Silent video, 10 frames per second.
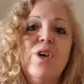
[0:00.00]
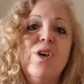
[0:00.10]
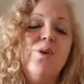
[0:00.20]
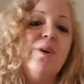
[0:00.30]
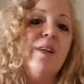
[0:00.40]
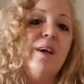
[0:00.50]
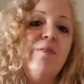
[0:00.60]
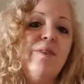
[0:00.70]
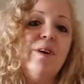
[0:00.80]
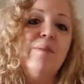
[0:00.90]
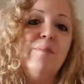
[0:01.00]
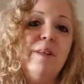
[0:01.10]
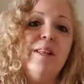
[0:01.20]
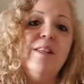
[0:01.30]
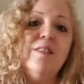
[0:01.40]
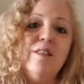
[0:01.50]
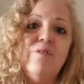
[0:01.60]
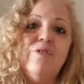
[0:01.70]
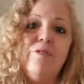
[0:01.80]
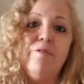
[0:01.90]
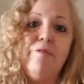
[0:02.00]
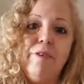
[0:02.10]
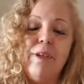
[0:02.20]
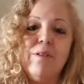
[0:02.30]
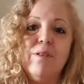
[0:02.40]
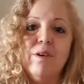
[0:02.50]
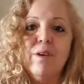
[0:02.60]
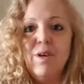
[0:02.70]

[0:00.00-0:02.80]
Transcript: you can have a completely different feel